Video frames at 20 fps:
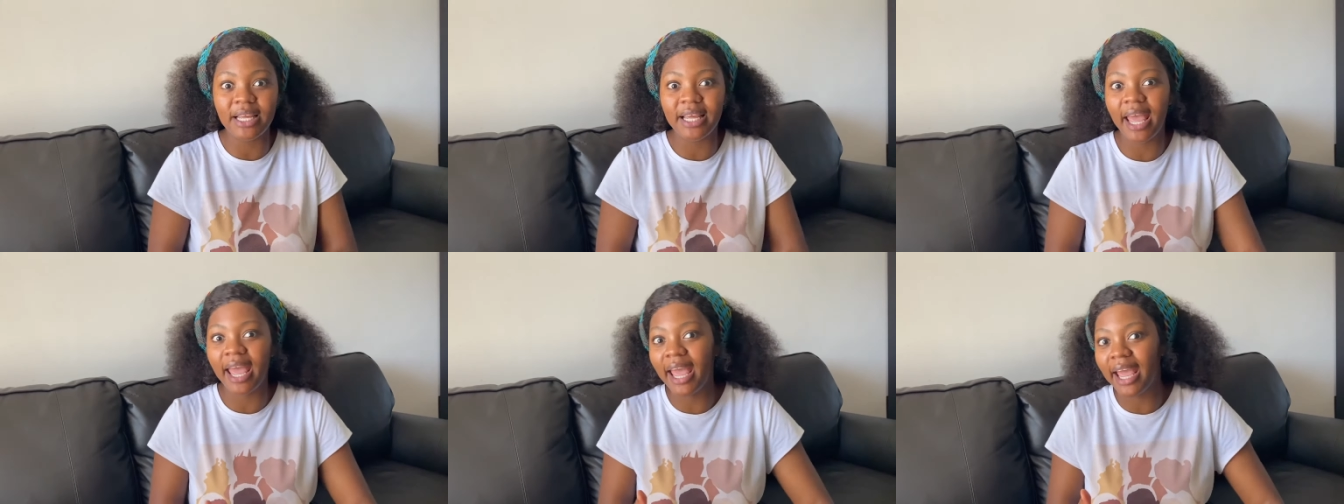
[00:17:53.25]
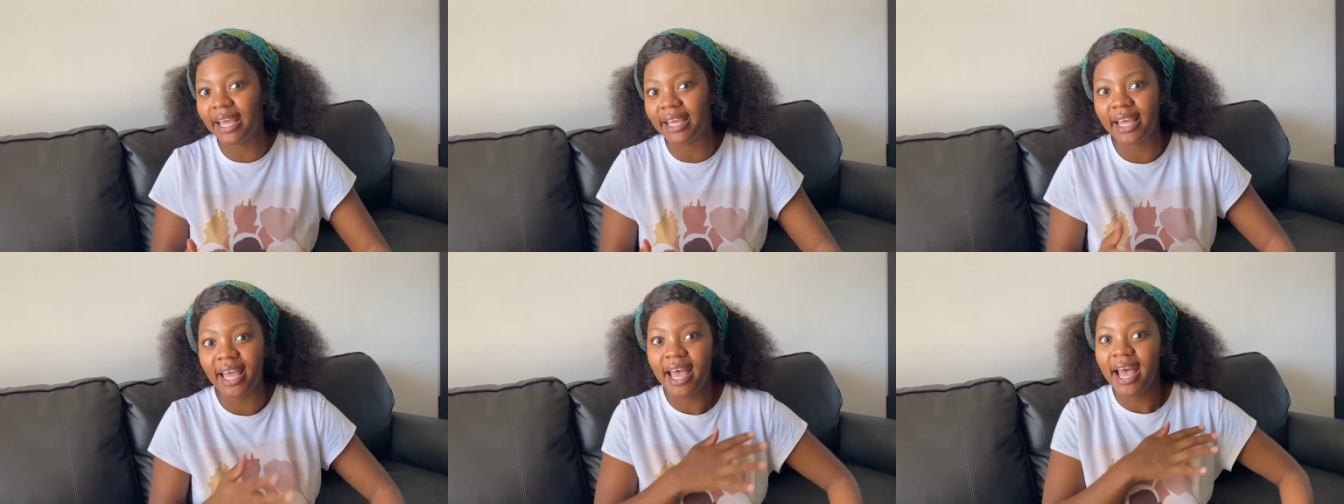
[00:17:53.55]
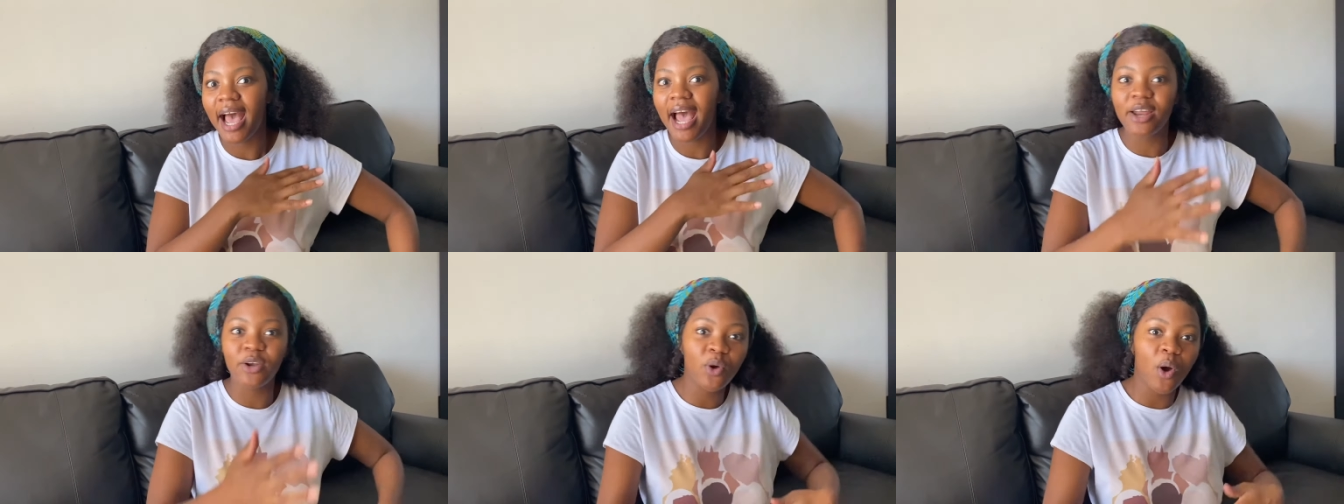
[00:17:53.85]
Hey,
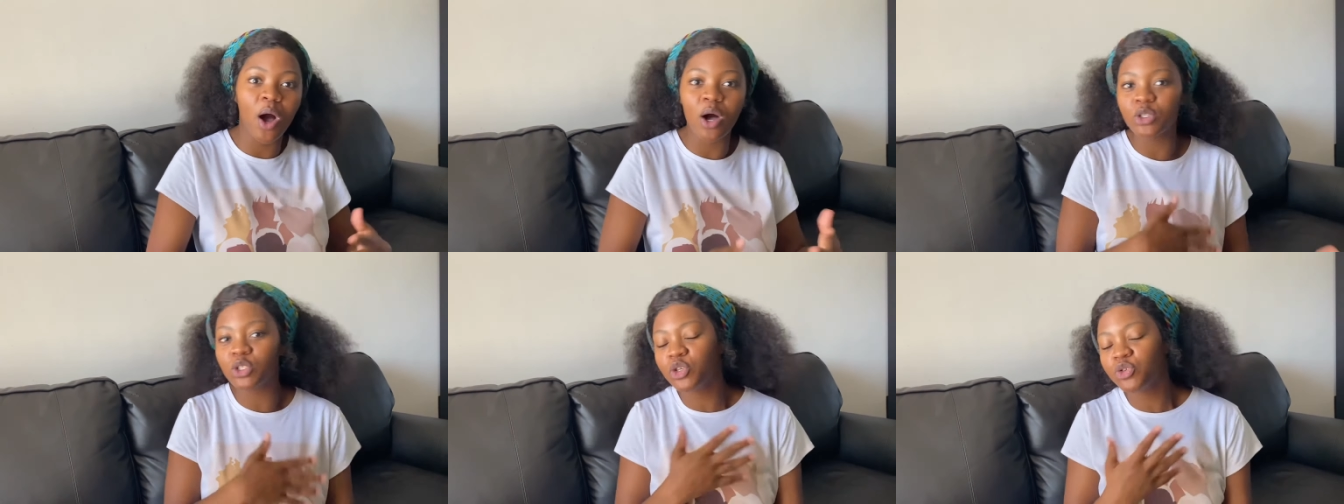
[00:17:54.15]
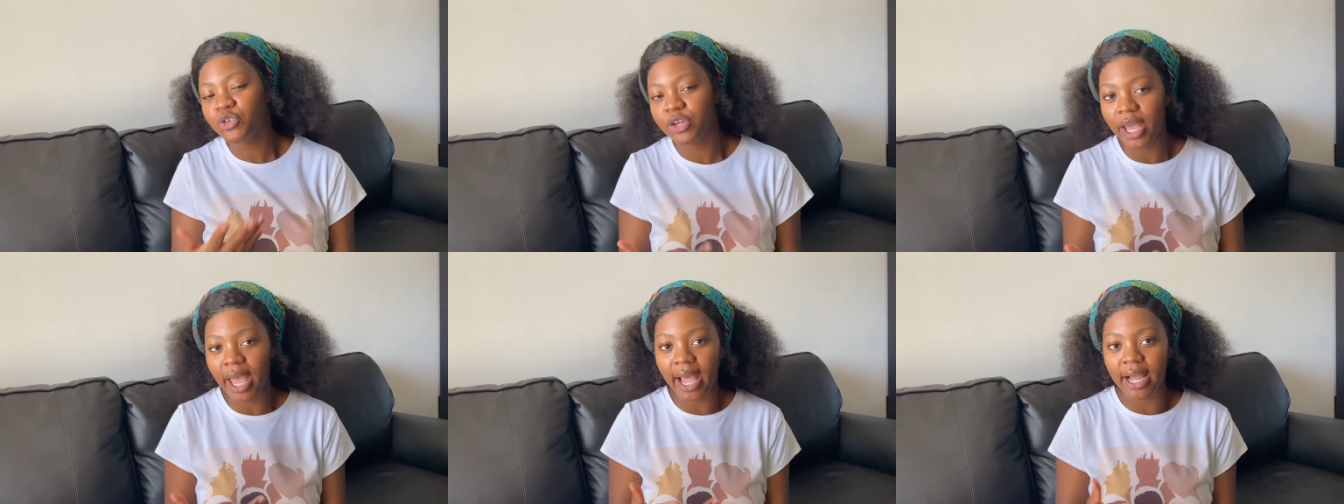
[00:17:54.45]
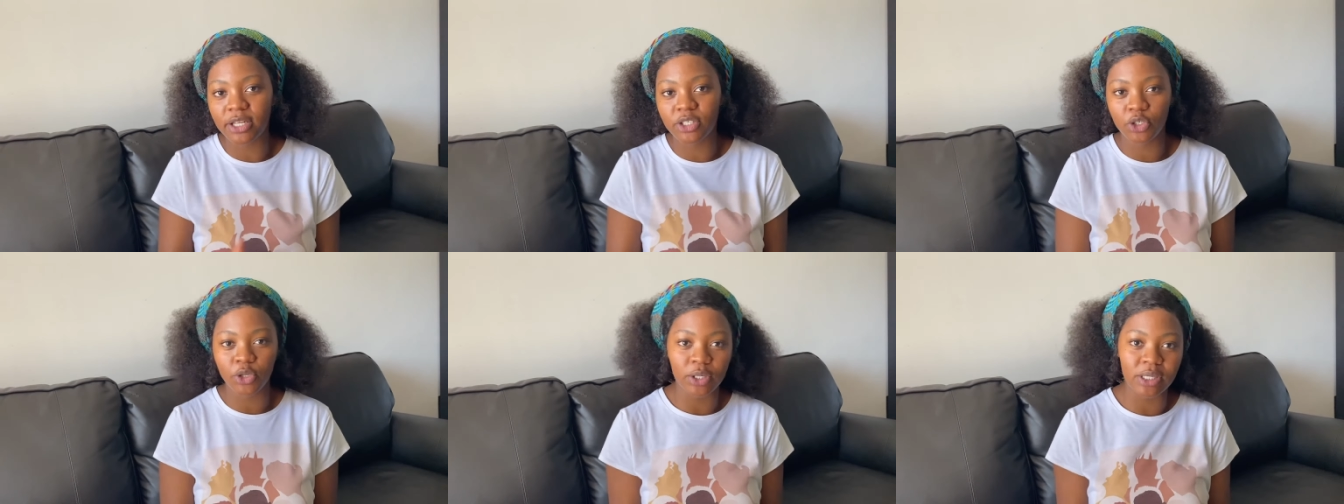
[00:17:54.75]
I know how to
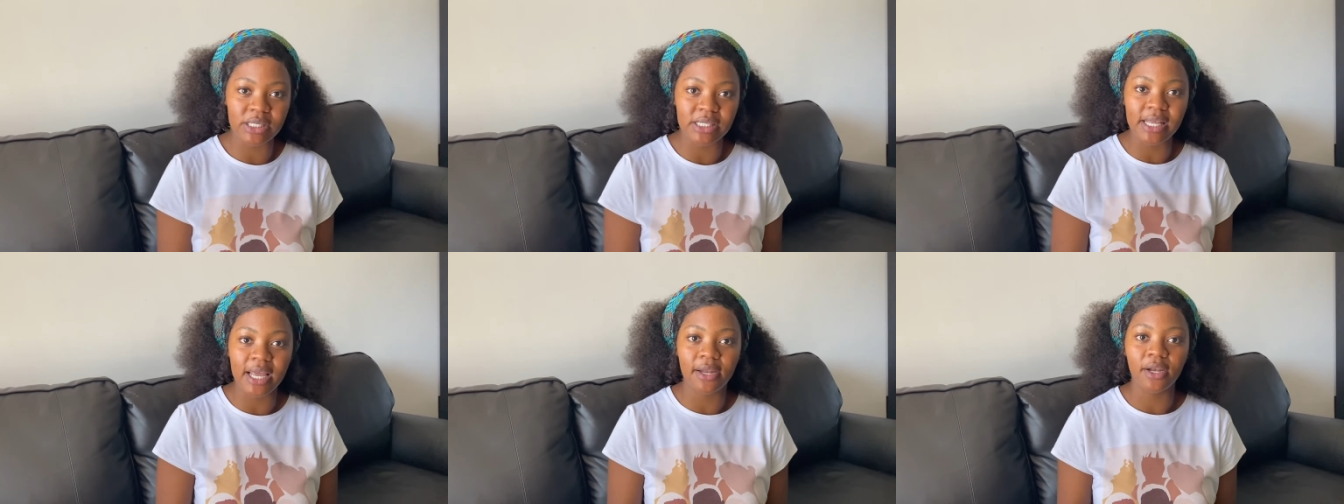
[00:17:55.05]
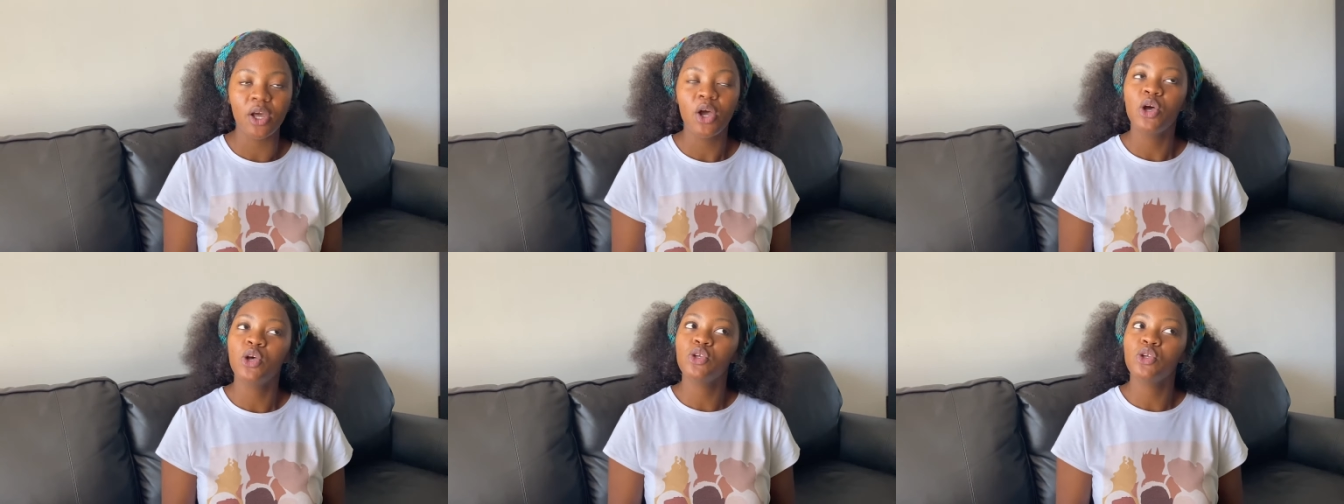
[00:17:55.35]
react, you understand?